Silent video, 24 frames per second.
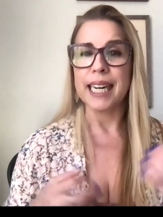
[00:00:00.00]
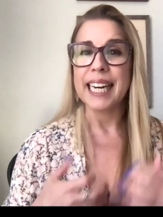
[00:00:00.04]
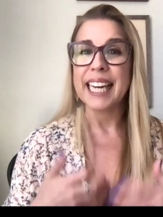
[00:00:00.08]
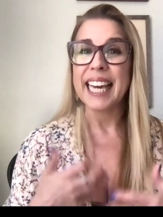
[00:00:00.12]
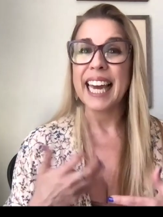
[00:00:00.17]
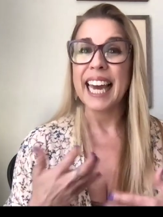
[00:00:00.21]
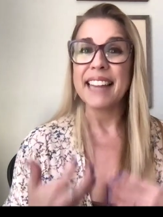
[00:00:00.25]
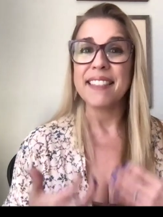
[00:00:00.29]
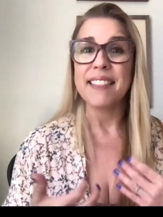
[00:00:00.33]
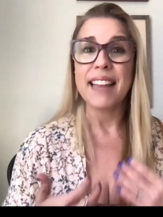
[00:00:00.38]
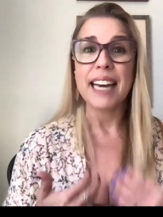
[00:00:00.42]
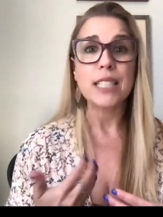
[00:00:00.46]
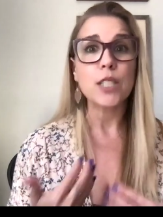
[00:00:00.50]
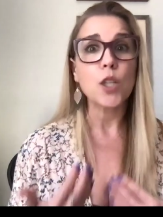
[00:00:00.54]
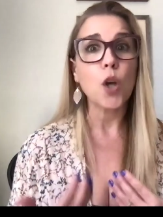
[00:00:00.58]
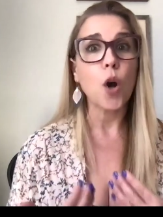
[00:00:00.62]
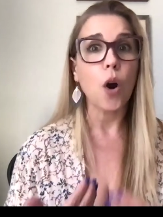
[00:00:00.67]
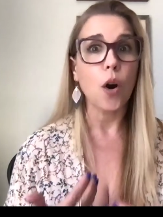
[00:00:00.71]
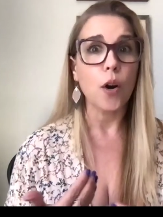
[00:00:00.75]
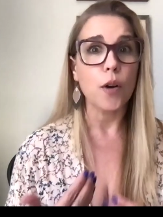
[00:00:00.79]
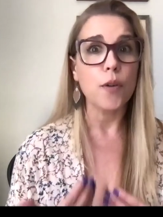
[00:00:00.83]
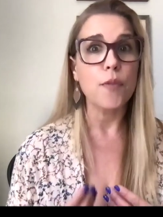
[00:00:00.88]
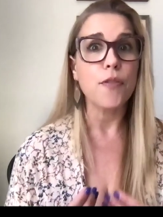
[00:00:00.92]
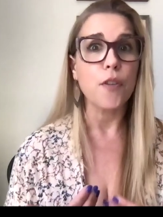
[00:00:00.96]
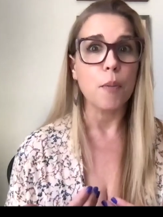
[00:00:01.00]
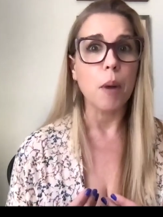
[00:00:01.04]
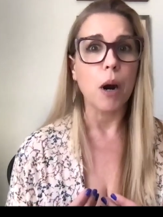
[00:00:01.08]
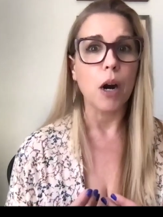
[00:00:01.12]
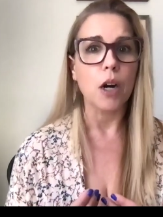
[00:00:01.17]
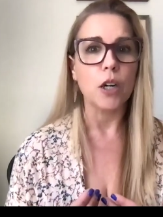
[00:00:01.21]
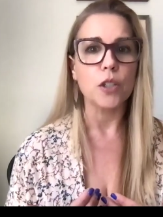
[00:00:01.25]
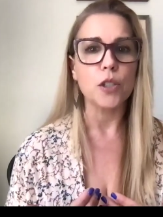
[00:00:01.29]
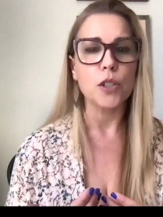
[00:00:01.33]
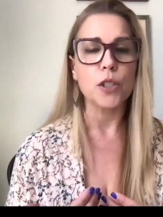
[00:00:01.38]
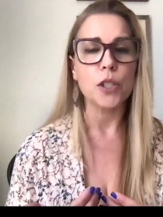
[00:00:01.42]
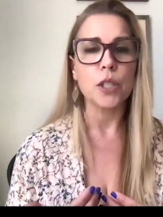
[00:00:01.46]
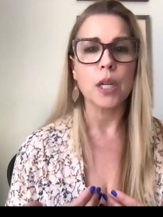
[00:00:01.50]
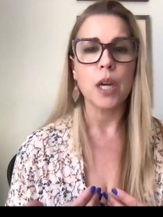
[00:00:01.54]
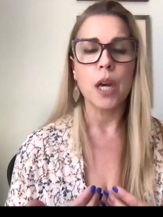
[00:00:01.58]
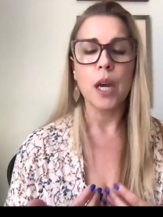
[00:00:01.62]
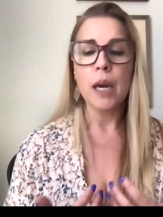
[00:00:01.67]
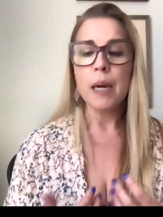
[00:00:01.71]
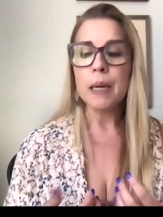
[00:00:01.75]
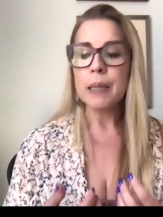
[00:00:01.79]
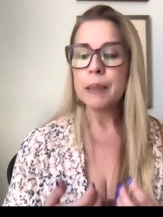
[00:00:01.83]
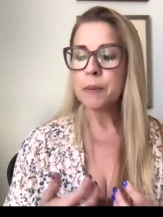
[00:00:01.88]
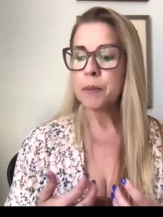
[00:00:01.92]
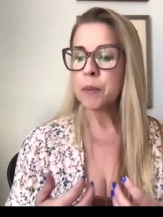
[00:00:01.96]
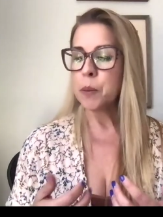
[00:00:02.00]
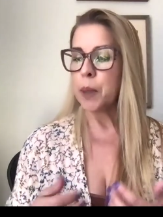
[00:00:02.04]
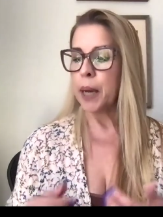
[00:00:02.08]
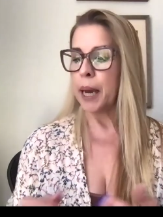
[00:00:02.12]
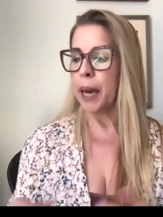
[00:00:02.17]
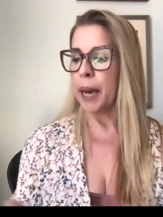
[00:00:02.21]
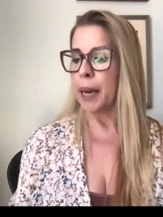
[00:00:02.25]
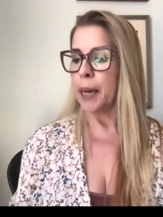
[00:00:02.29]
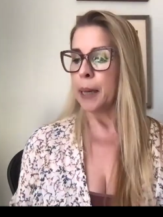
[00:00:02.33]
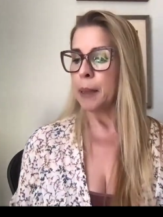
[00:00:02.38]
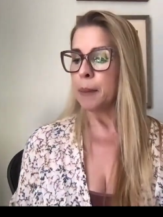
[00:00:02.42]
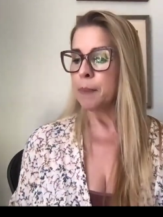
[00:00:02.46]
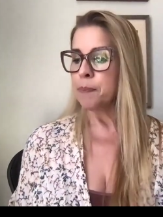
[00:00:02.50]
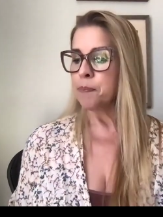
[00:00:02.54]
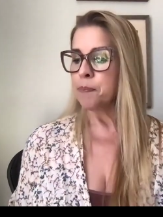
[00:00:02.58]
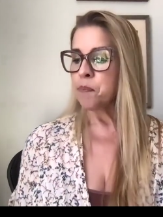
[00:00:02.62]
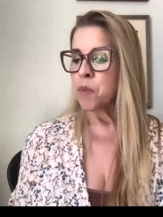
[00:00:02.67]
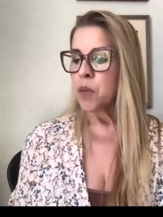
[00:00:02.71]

And again, that's hard for Mars. Okay.